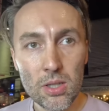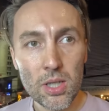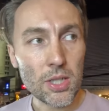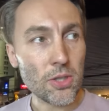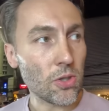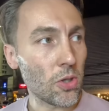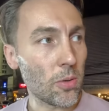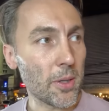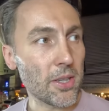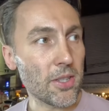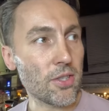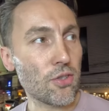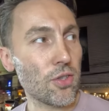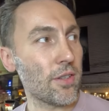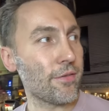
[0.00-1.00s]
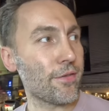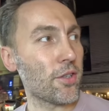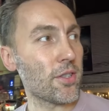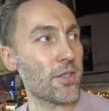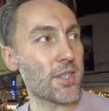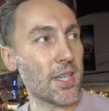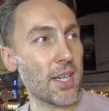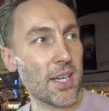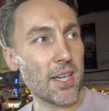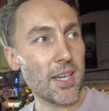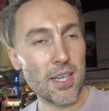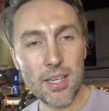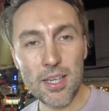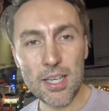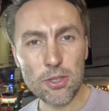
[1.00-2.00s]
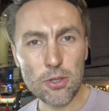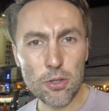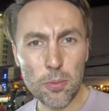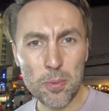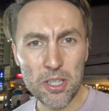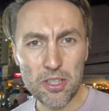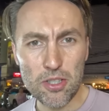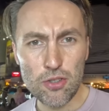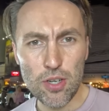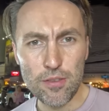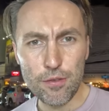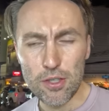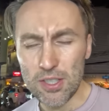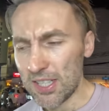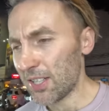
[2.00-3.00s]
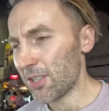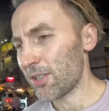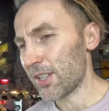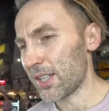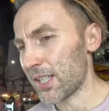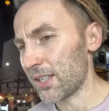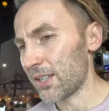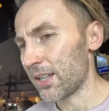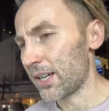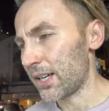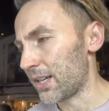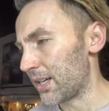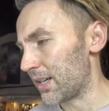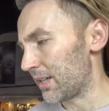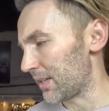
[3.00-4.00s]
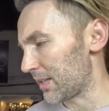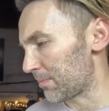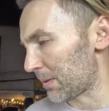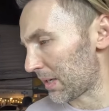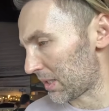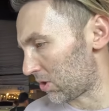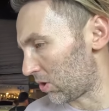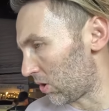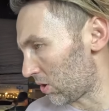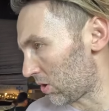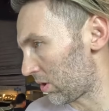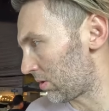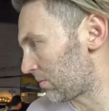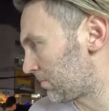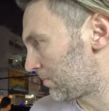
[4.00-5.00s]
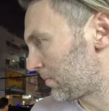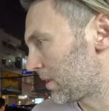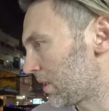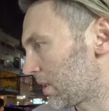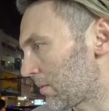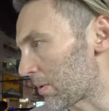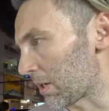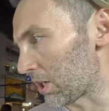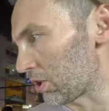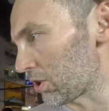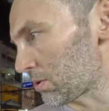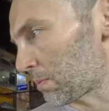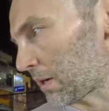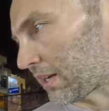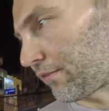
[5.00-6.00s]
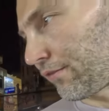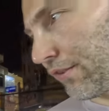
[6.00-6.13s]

I don't know about the street food. Uh, I don't know about the street food here in uh, in Bangkok. But it looks pretty